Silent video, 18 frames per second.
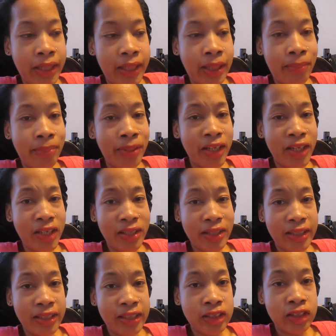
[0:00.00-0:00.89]

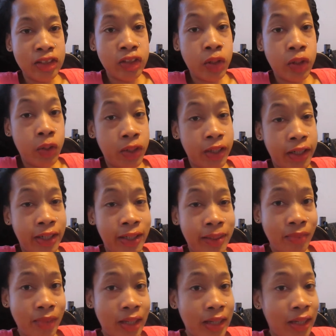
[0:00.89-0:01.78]
apparently
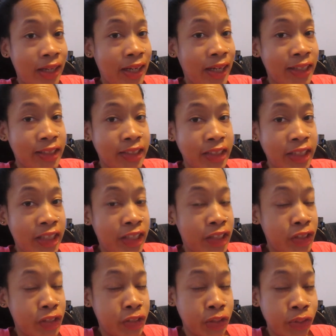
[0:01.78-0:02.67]
Zoey had an
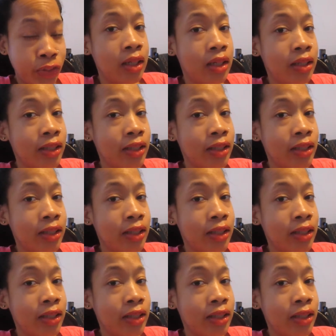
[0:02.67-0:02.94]
issue